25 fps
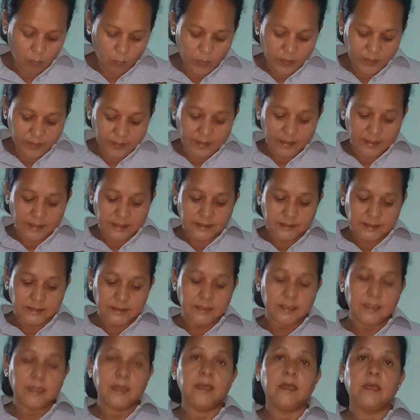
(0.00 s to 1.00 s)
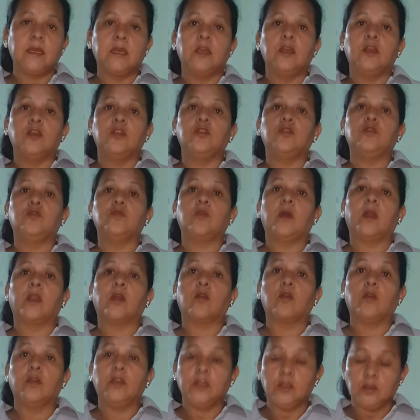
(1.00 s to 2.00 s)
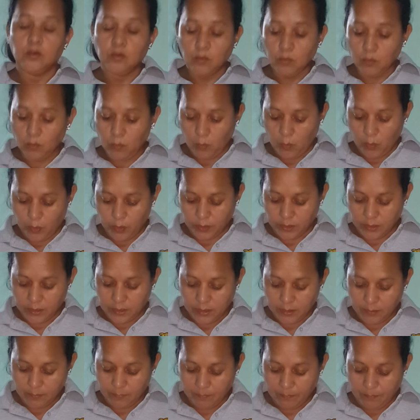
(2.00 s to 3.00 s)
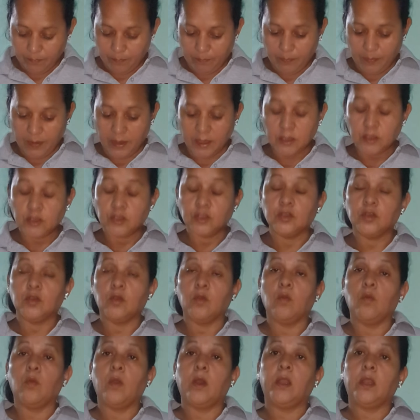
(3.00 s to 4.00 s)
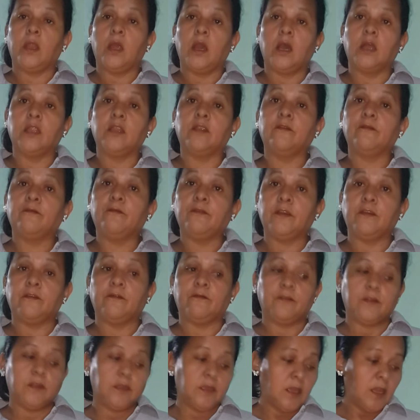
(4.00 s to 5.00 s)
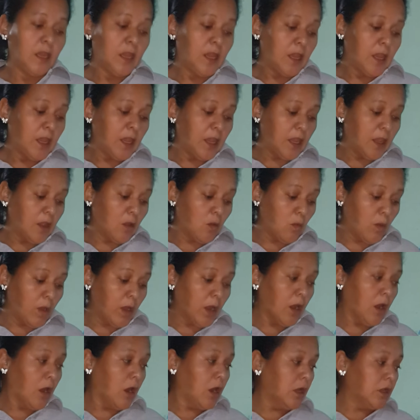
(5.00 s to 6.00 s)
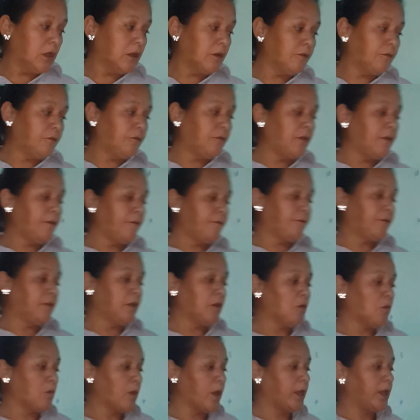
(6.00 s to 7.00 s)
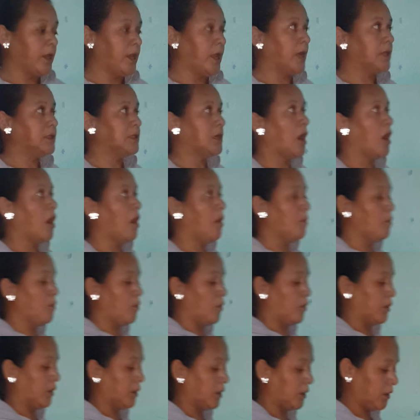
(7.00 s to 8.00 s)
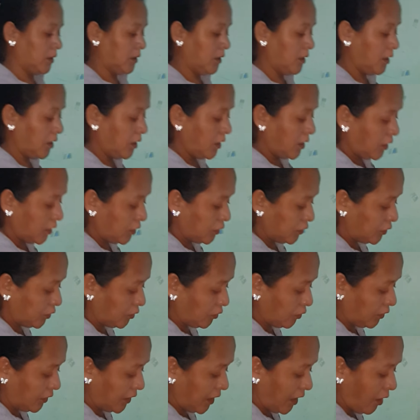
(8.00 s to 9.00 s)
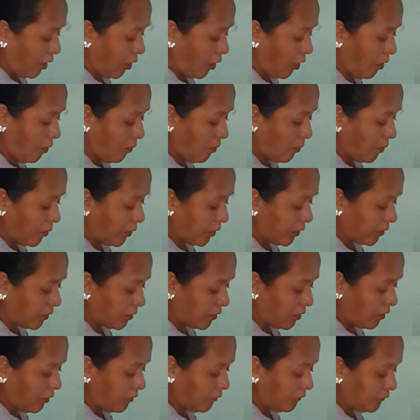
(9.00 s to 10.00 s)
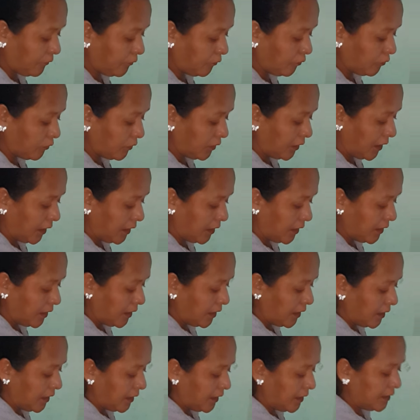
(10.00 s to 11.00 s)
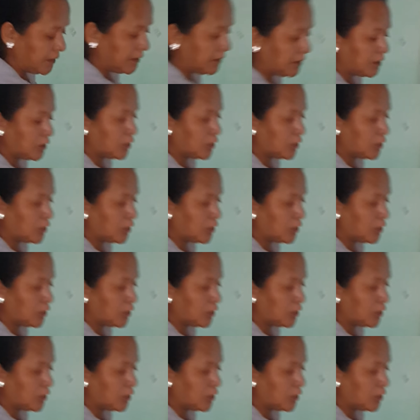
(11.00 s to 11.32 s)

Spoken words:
with this, you are going to work page 150 and 151 as homework. So the homework of today is